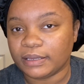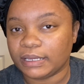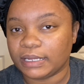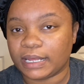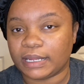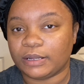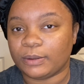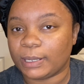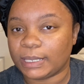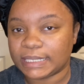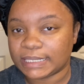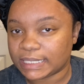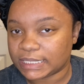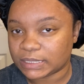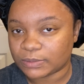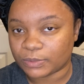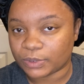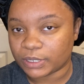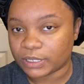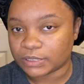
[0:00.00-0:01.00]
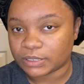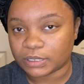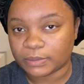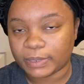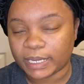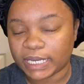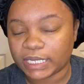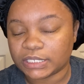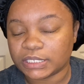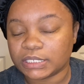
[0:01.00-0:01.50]
And I know I need to get some words on the
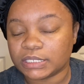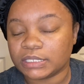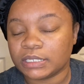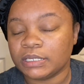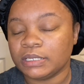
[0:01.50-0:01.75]
pages.